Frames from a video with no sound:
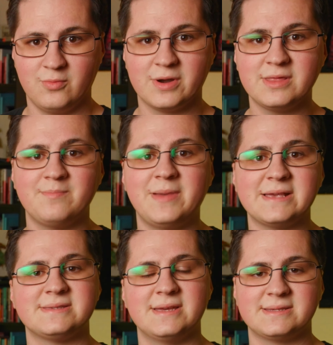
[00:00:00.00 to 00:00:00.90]
One of the
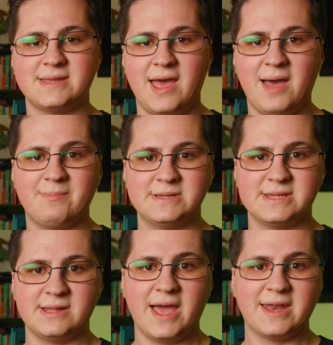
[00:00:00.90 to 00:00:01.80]
best things to happen
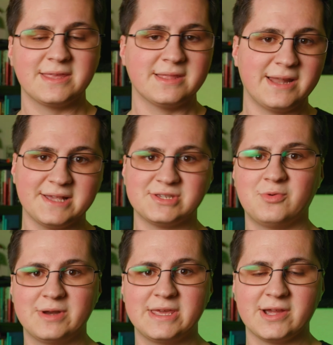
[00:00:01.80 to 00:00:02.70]
to lighting in the last
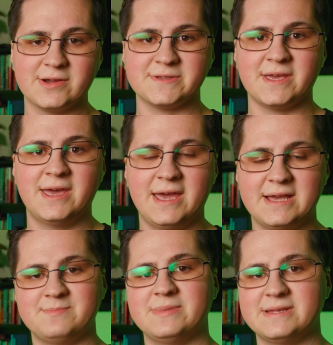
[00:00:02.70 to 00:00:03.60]
20 years
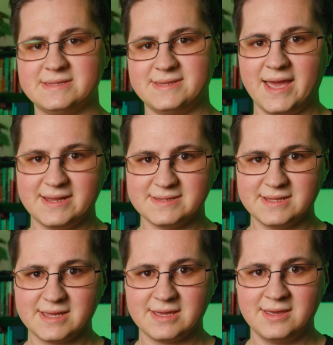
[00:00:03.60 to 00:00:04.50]
has been Sidus
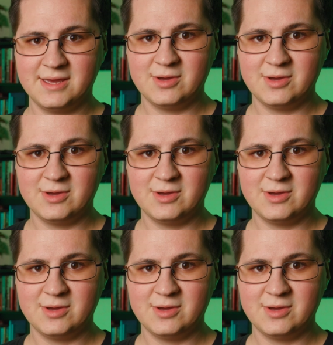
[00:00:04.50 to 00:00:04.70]
Link.